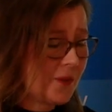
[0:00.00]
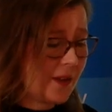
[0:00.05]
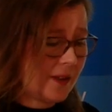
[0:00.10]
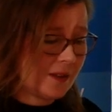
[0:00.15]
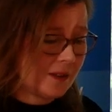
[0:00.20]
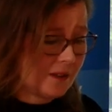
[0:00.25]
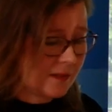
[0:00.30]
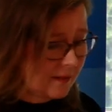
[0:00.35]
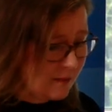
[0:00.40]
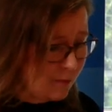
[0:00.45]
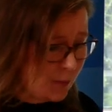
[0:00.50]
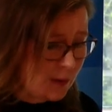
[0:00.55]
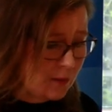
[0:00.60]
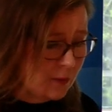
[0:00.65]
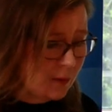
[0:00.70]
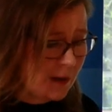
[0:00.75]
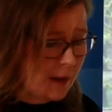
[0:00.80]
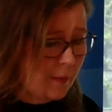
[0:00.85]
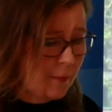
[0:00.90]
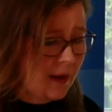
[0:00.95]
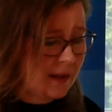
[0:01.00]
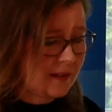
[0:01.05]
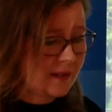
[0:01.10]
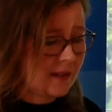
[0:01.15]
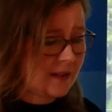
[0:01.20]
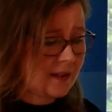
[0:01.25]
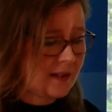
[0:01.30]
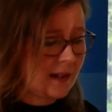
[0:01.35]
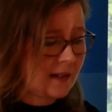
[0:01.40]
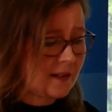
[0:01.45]
then we don't get past
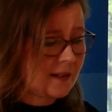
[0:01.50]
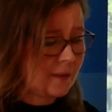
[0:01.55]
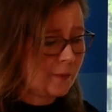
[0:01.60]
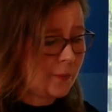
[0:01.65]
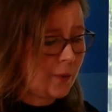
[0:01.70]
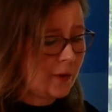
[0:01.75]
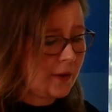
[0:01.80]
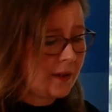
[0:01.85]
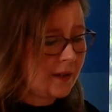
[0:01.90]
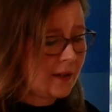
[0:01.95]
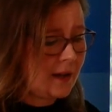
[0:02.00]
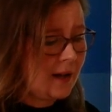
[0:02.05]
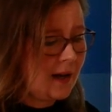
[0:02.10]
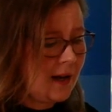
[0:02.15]
the starting point.